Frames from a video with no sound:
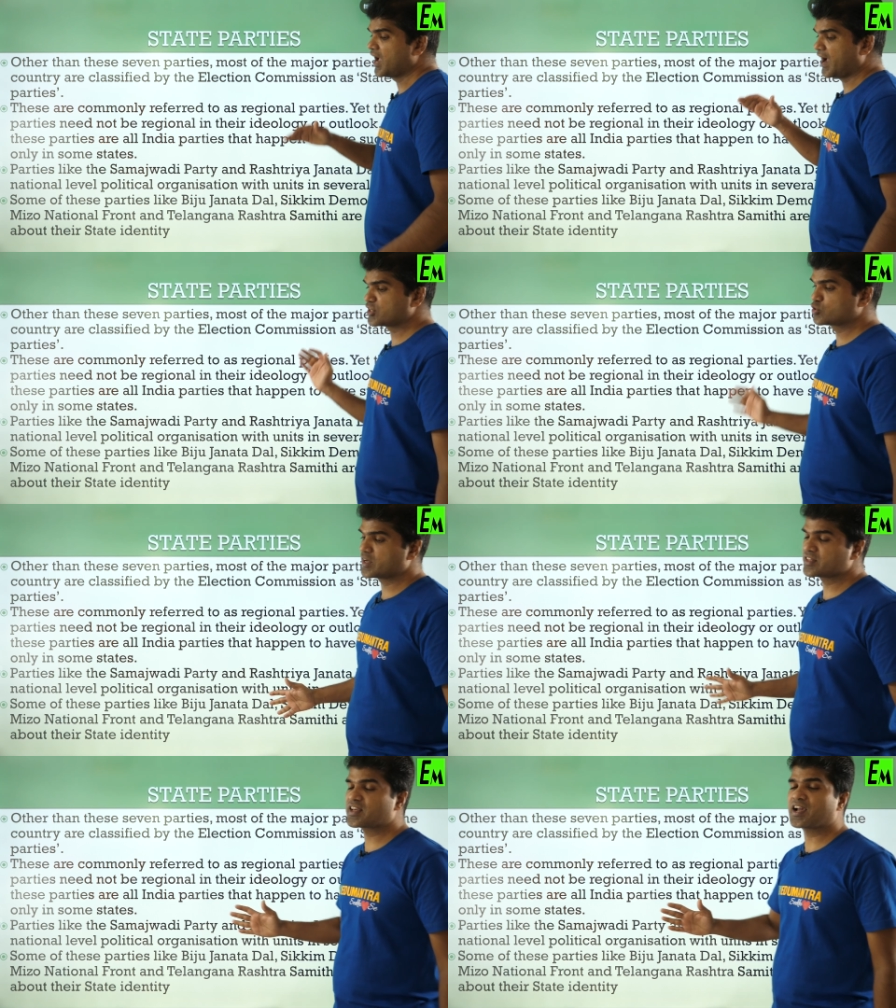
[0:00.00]

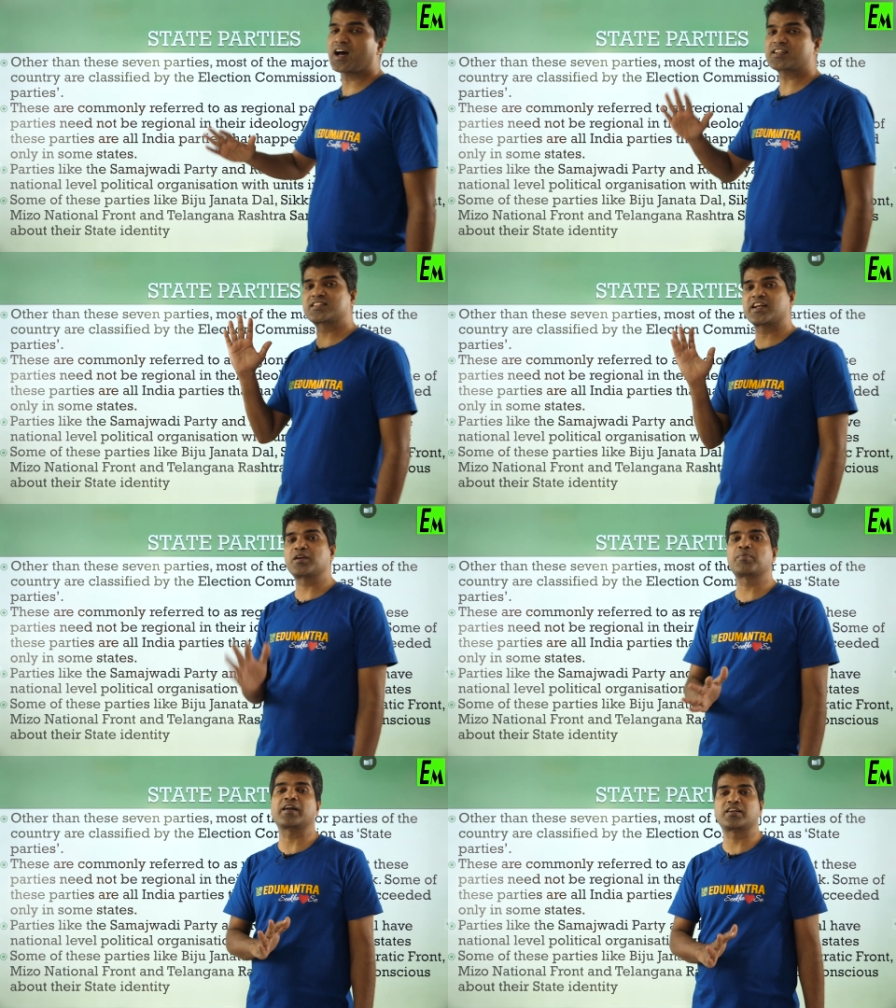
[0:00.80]
Actually, they are
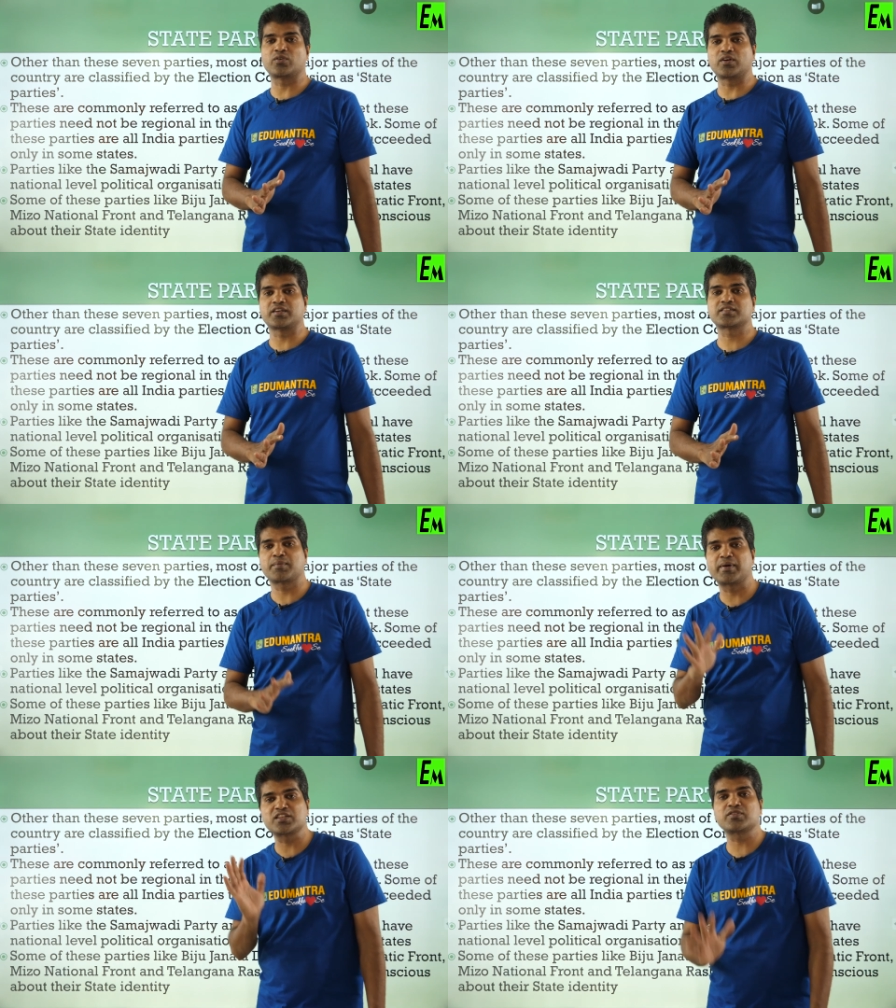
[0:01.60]
state party only.
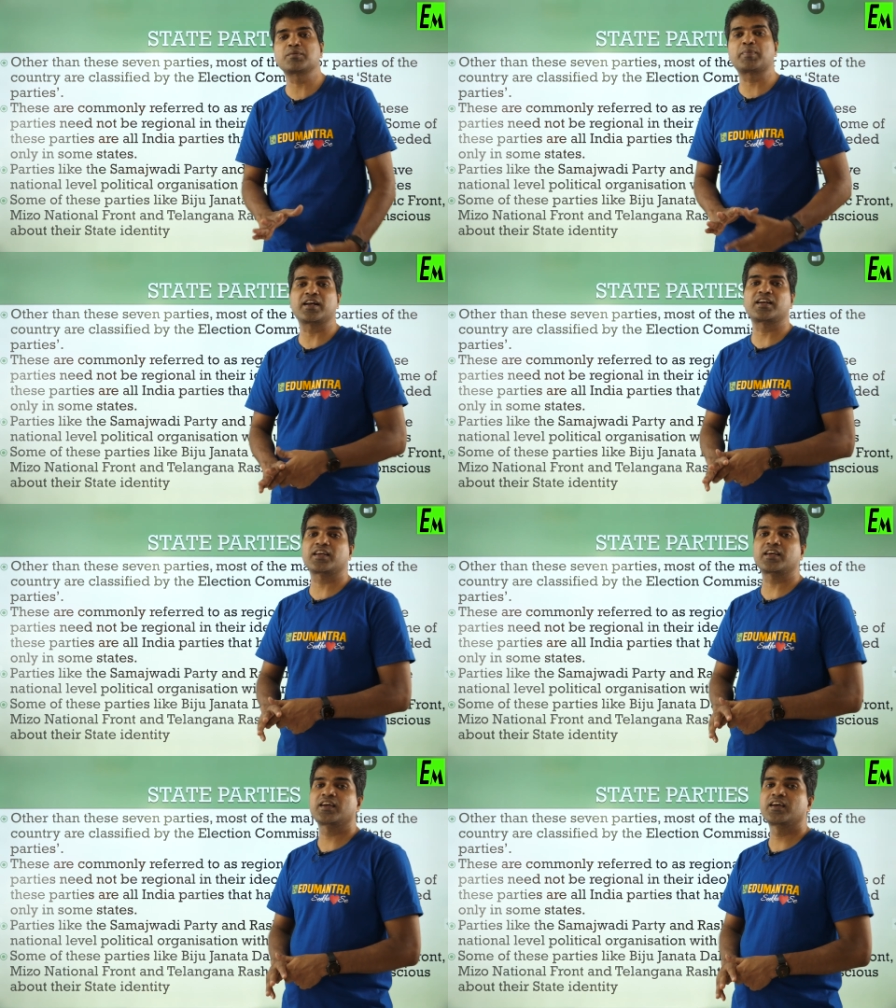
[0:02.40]
Samajwad
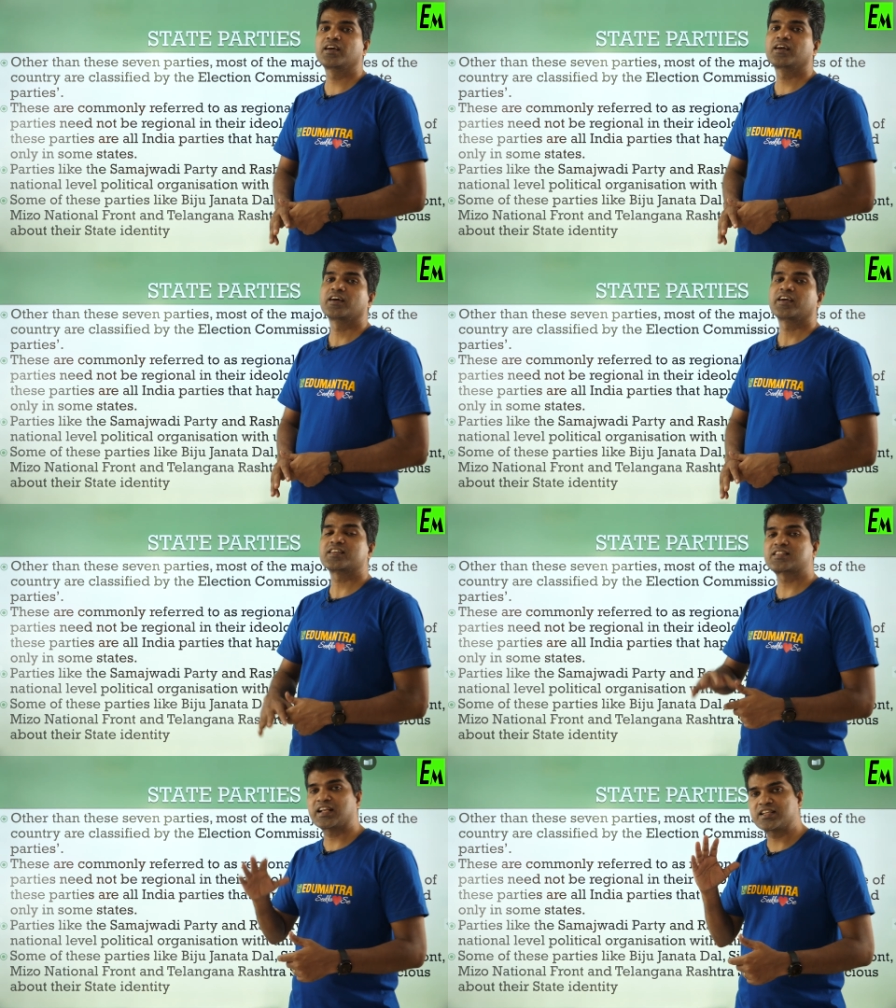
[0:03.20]
Party
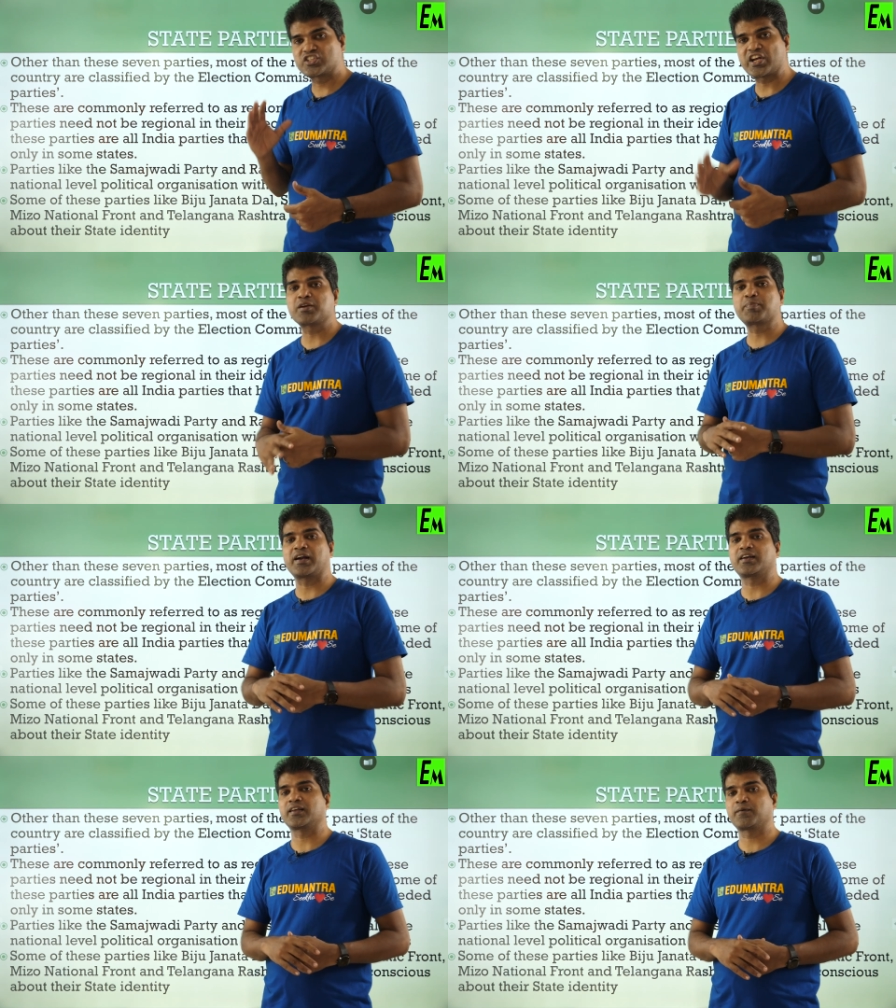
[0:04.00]
is a state
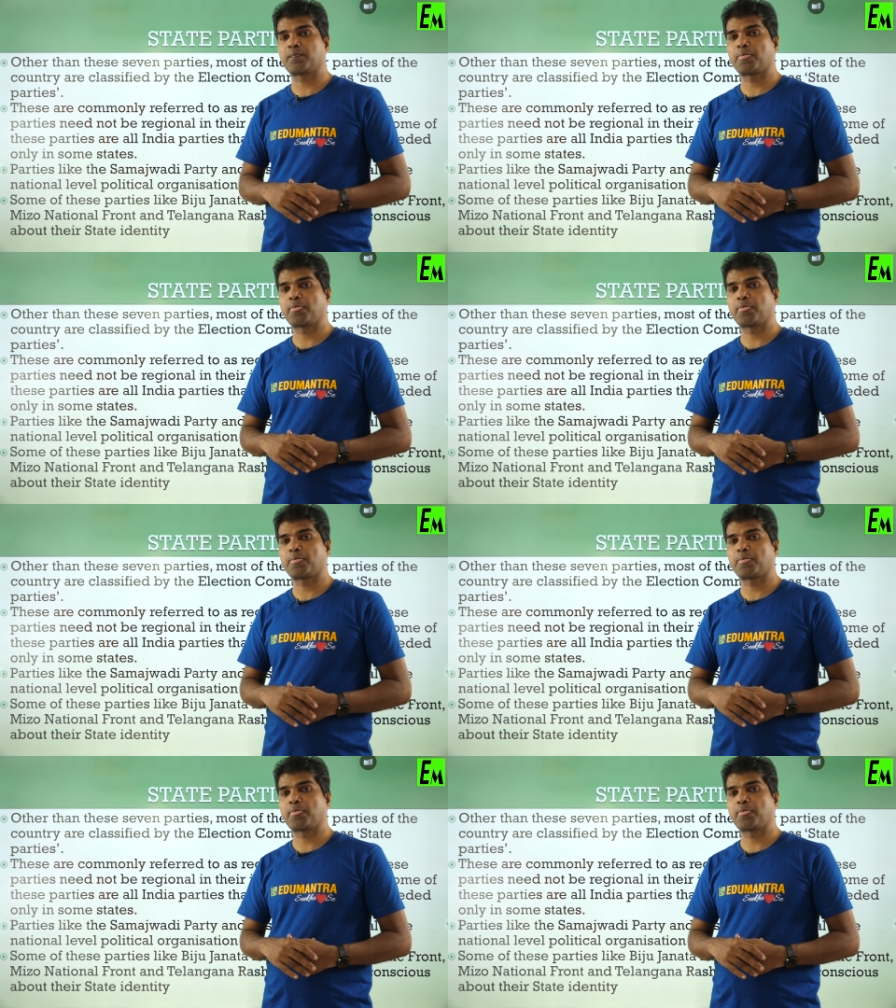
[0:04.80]
party.